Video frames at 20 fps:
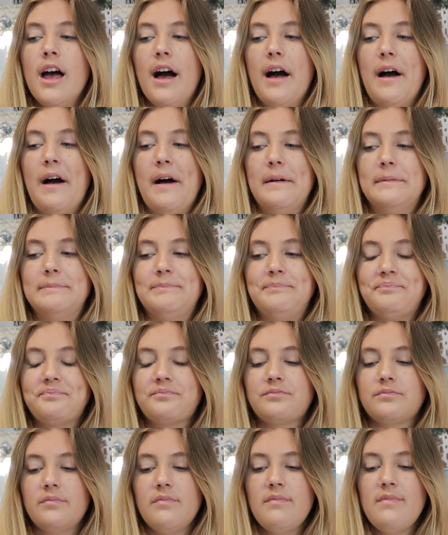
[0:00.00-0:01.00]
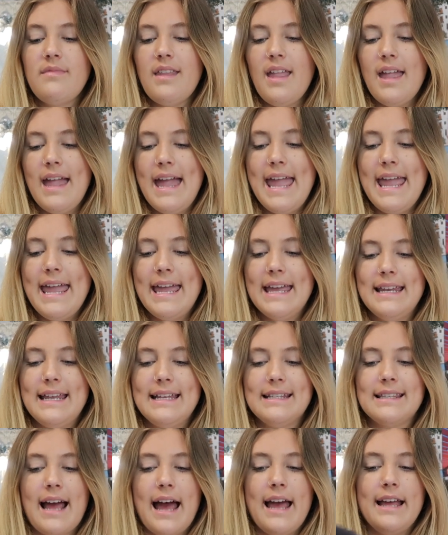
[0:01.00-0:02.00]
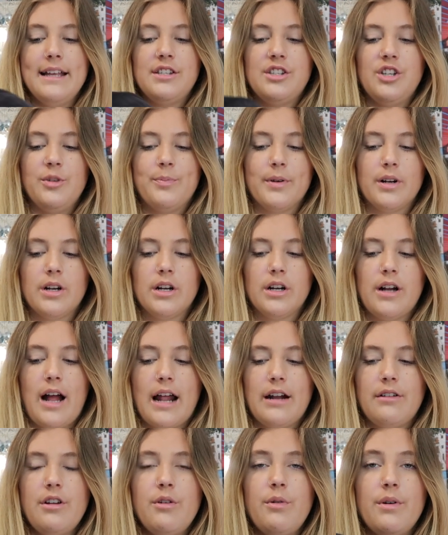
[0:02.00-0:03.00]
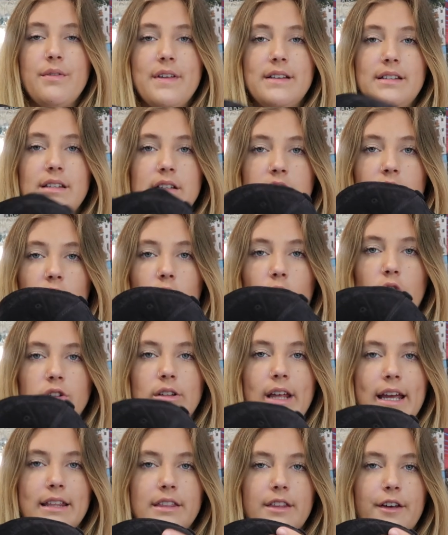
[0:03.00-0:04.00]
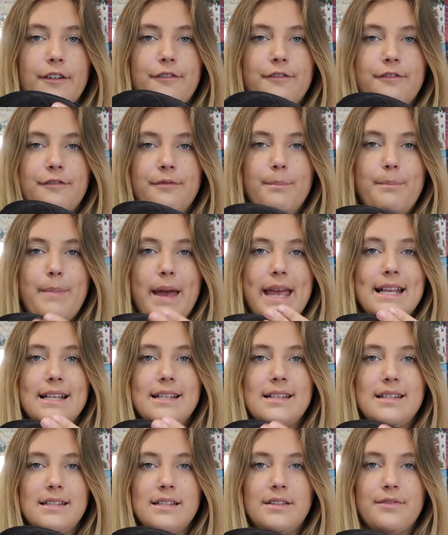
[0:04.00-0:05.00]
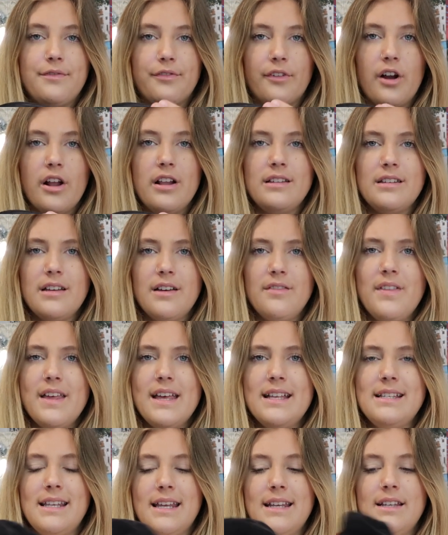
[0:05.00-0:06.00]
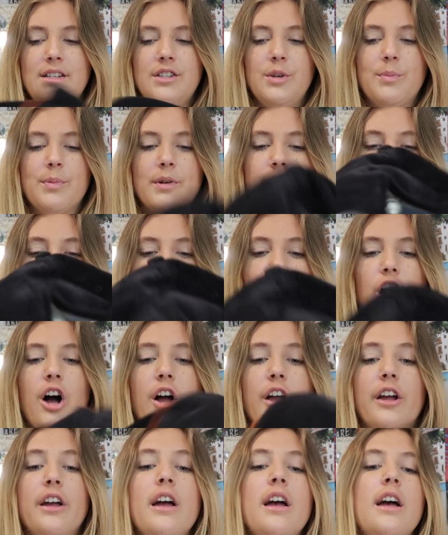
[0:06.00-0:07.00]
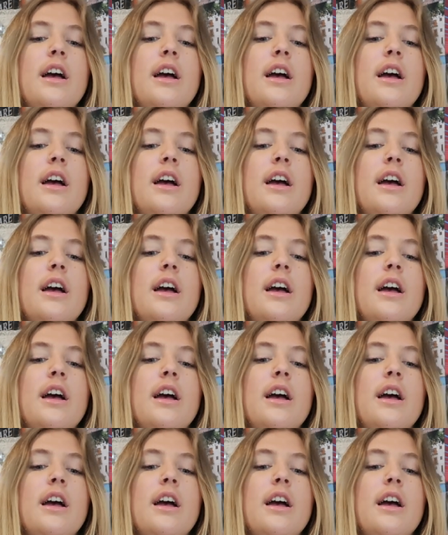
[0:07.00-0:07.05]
And it's got a super, I don't know what this is called, like the base front of this is super long,